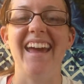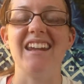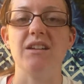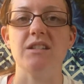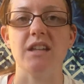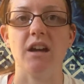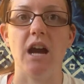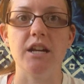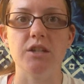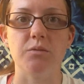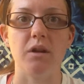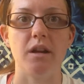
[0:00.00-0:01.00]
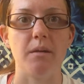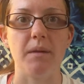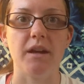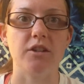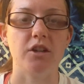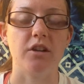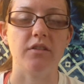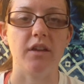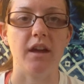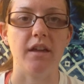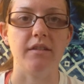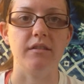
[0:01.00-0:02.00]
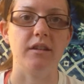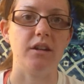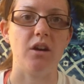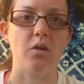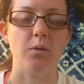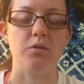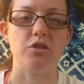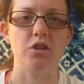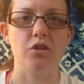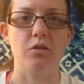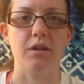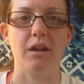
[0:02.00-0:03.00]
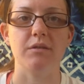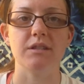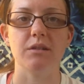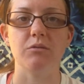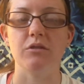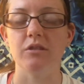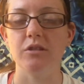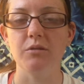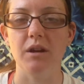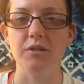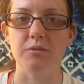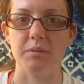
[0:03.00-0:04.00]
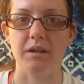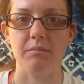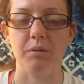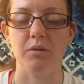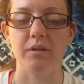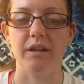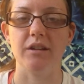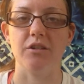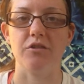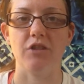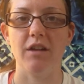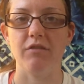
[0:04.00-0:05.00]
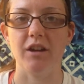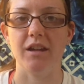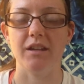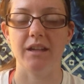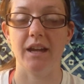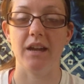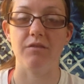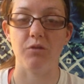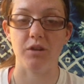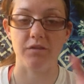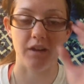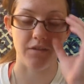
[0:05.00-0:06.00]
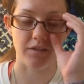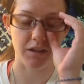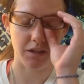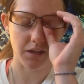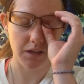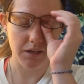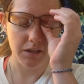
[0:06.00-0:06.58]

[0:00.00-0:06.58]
And he was like, I just wanted to make sure that, you know, it was you. And I was like, well, who else would be pulling into your driveway at like 8:45 at night?